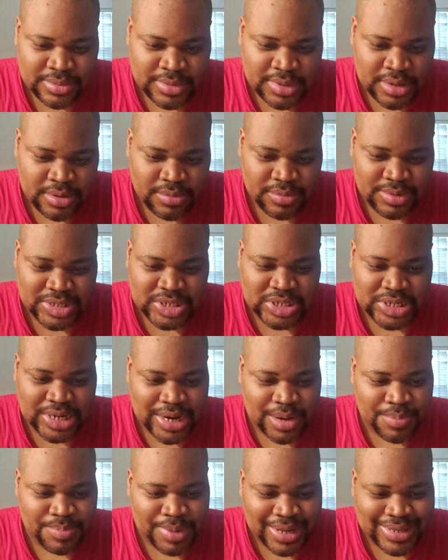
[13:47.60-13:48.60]
was shut
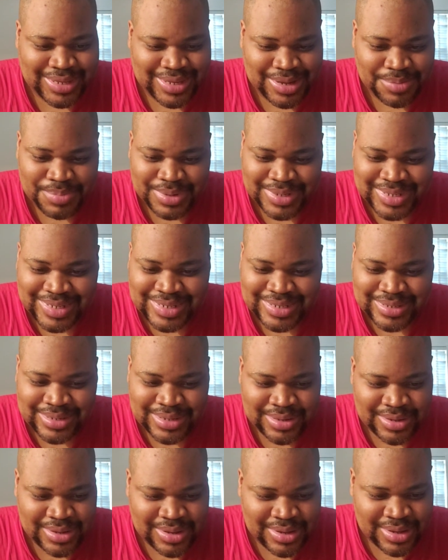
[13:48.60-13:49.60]
out by
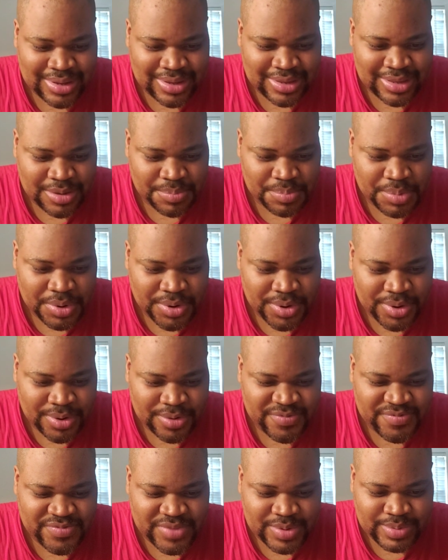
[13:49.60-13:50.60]
number
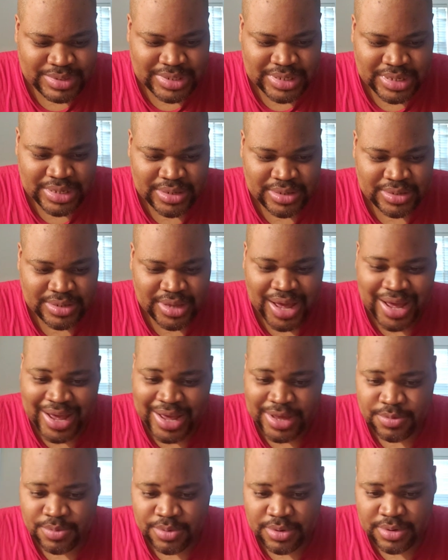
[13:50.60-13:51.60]
15
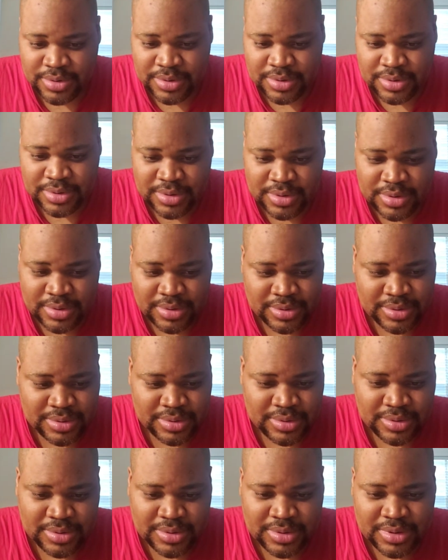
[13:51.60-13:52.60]
Iowa
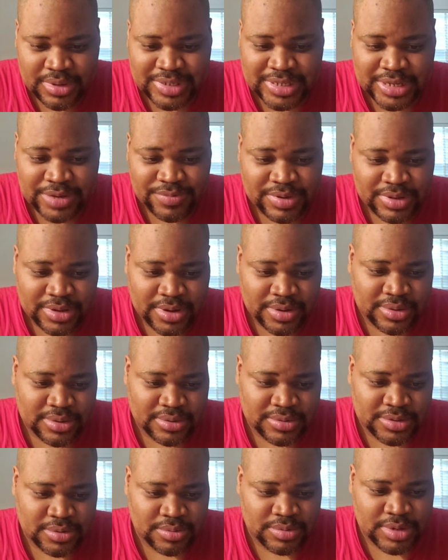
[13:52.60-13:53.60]
7-0.
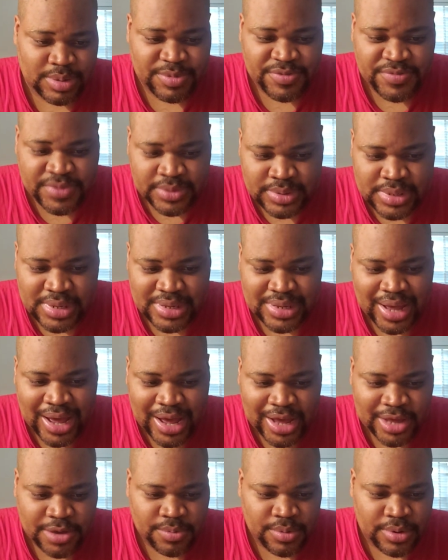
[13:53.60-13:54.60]
So number 15
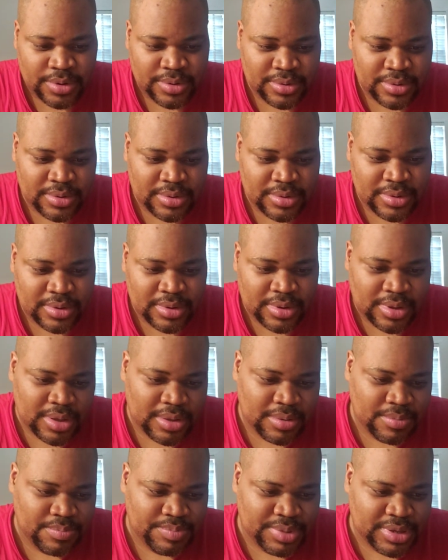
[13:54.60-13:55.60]
Iowa
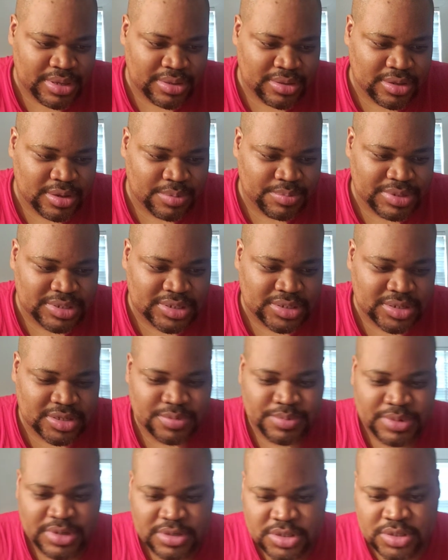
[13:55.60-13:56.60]
beat number 6
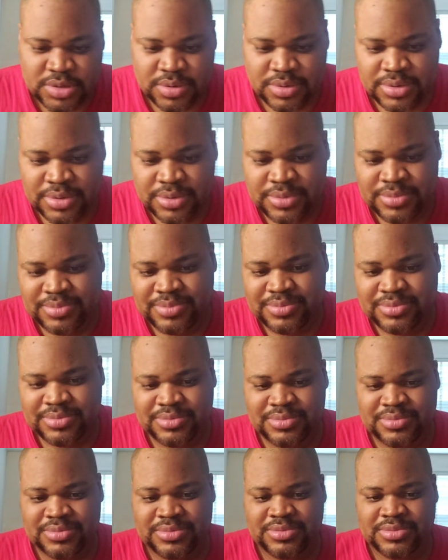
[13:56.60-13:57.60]
Minnesota
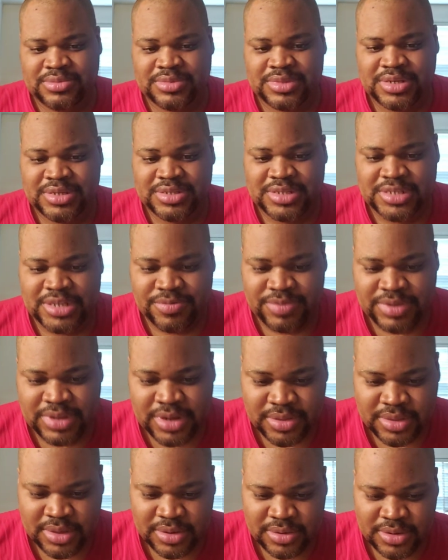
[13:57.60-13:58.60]

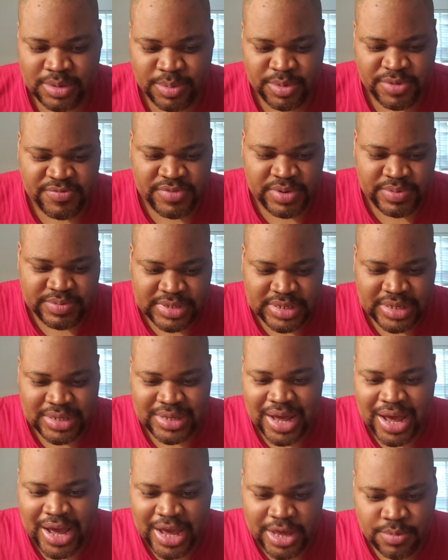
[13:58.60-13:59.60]
7-0. Number 15
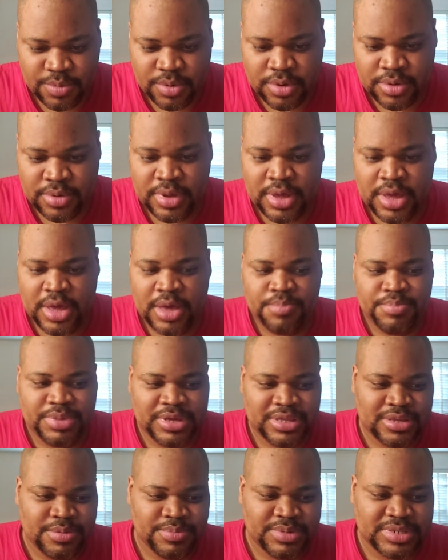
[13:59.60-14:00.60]
Iowa beat
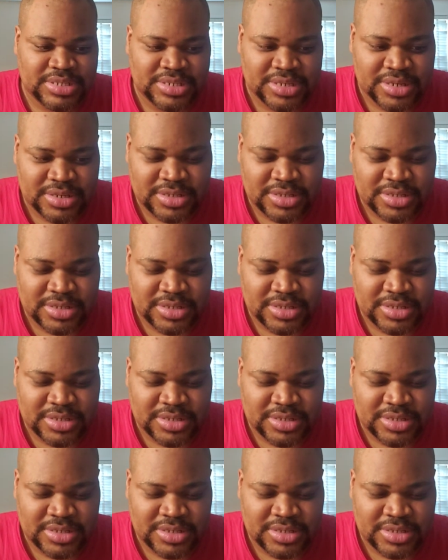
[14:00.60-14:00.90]
number 6